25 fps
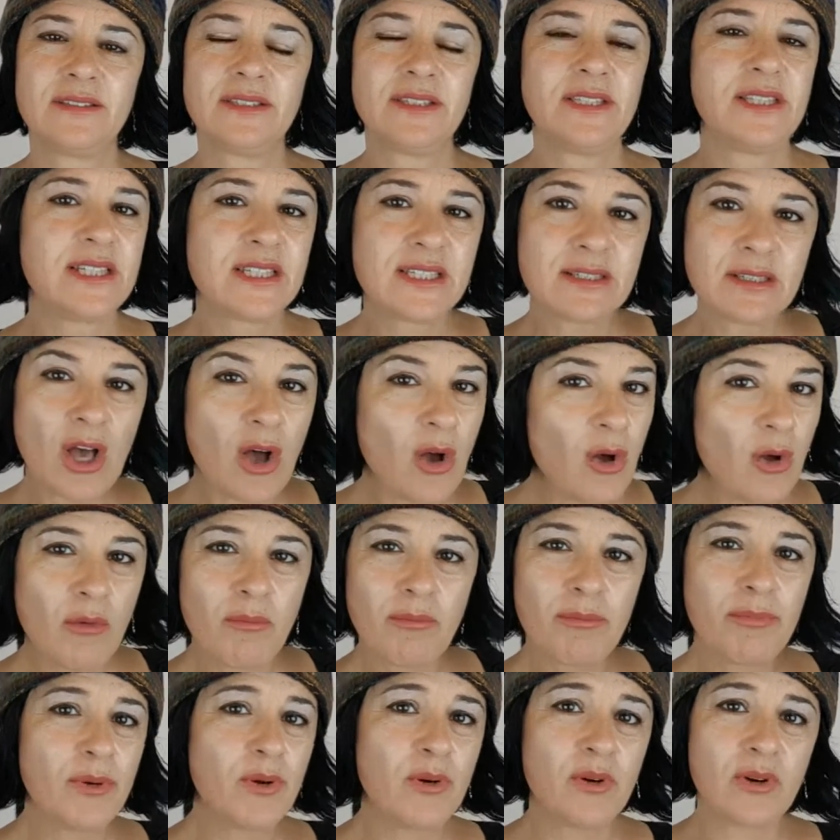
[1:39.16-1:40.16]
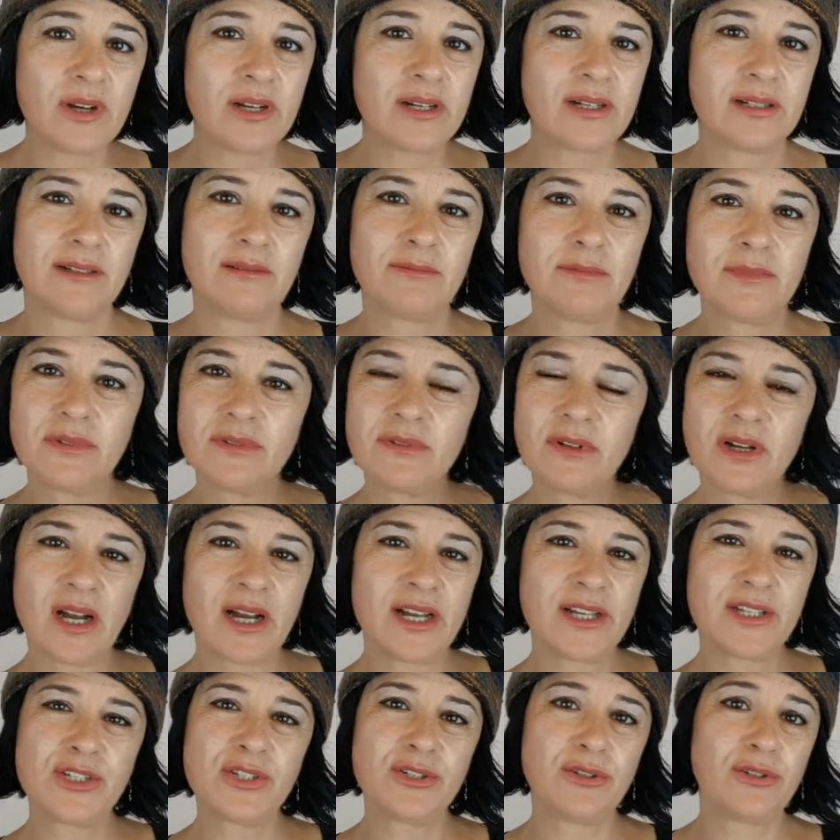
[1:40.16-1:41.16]
This whole book will
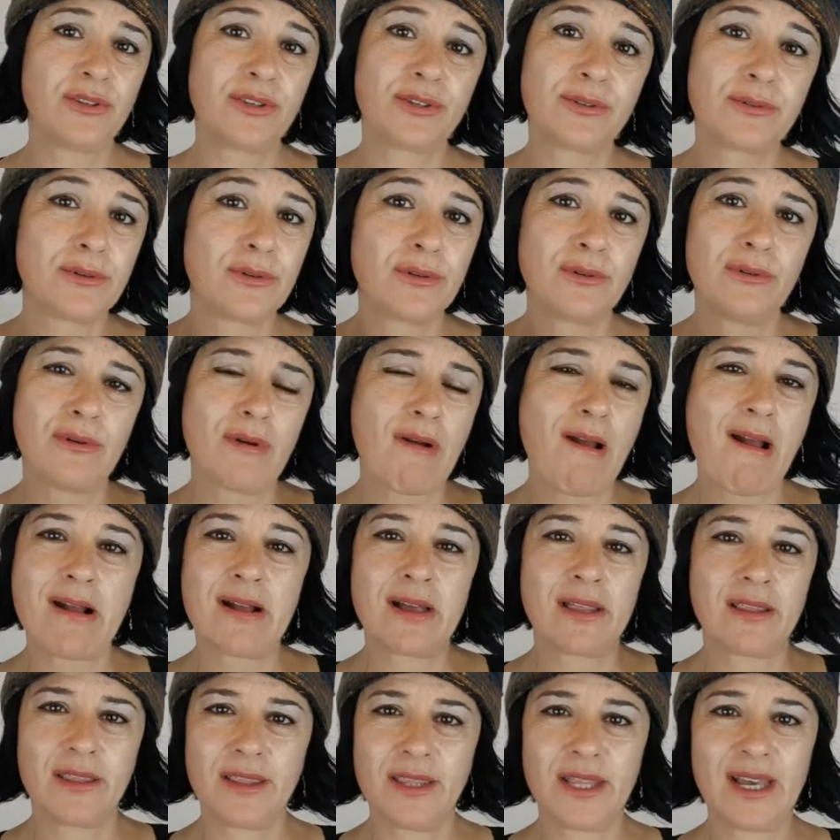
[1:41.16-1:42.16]
guide you through